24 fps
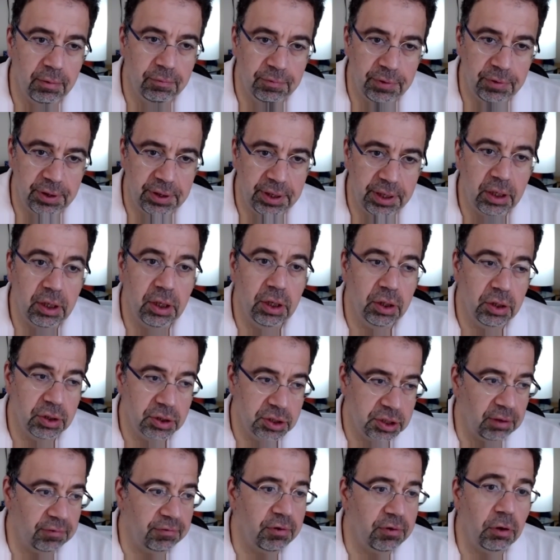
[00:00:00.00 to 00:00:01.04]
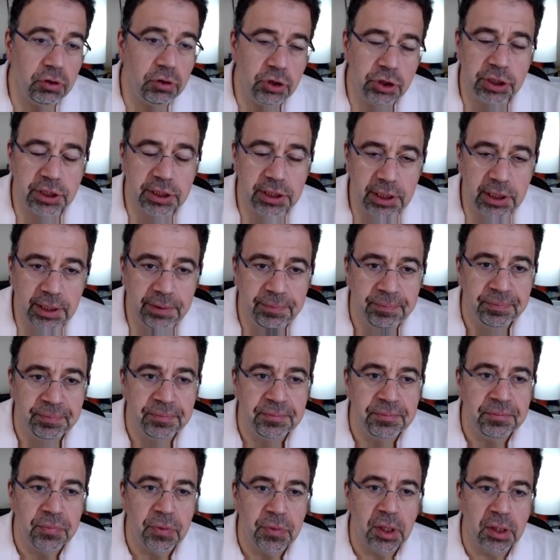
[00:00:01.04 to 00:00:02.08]
very self-consciously.
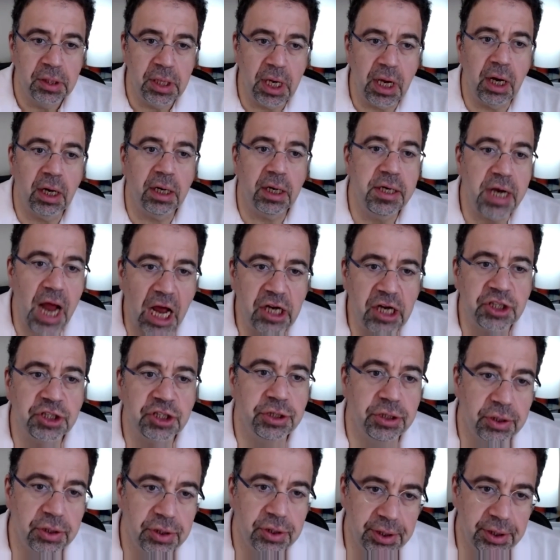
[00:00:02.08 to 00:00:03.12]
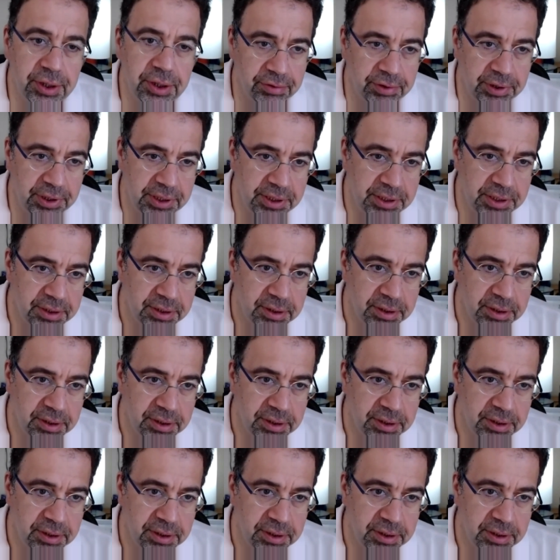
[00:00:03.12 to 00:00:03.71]
They are national theories.